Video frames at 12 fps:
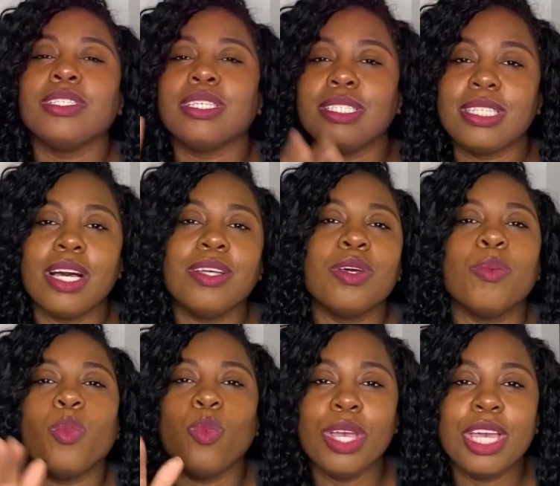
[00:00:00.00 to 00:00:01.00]
to tell
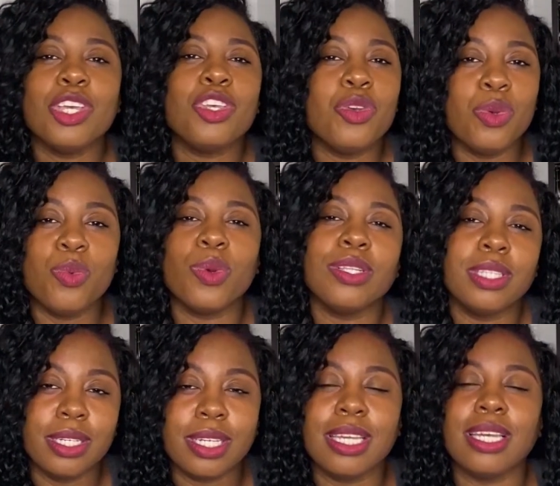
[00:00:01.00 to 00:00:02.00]
them when you were
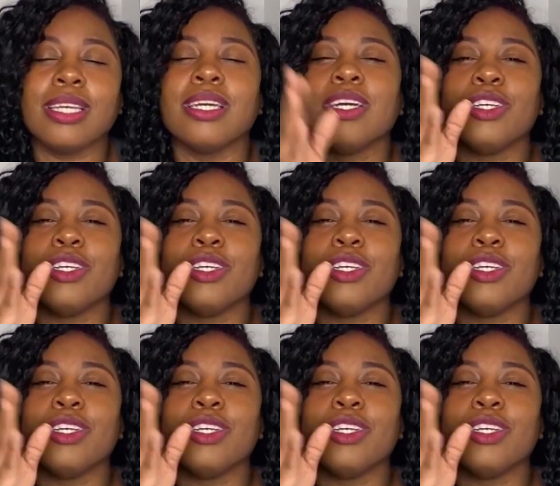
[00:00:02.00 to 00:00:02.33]
looking